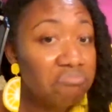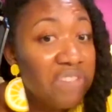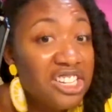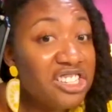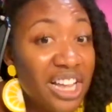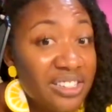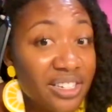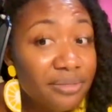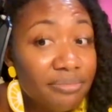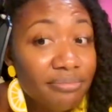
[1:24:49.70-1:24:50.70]
It just
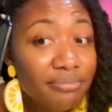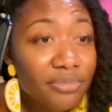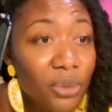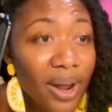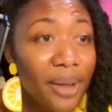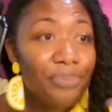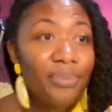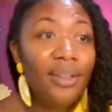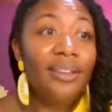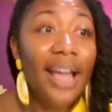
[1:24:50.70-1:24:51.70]
doesn't, right?
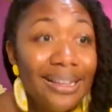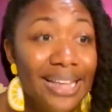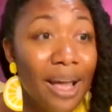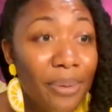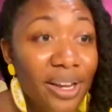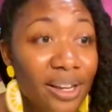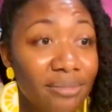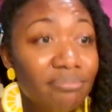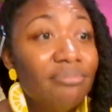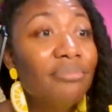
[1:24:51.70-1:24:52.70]
Yes, Ebony.
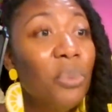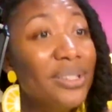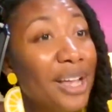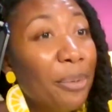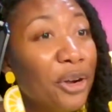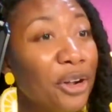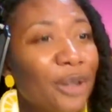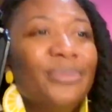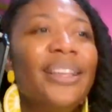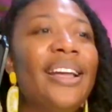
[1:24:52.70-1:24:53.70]
What's up,
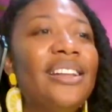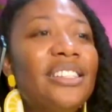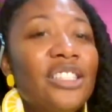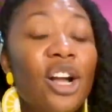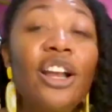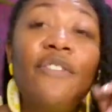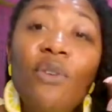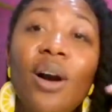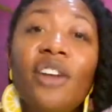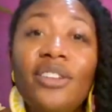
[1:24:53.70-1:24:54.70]
girl? It is
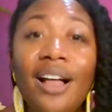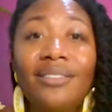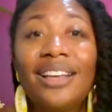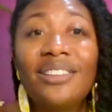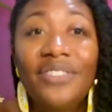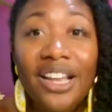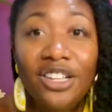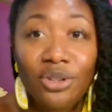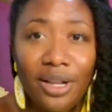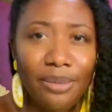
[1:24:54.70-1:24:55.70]
$3,400 as of
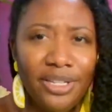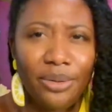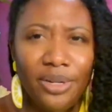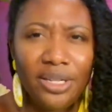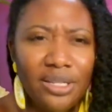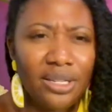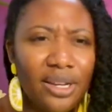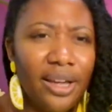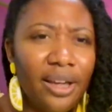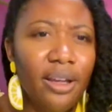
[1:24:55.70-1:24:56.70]
yesterday. Let me see what it is
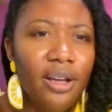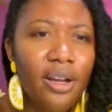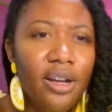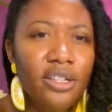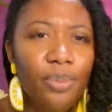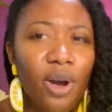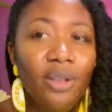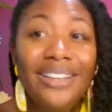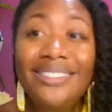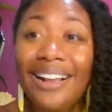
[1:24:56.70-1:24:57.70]
today.
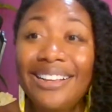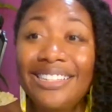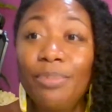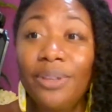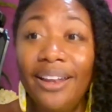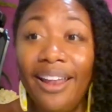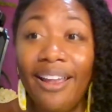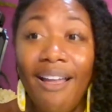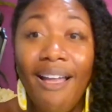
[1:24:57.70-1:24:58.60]
Chipotle stock is splitting.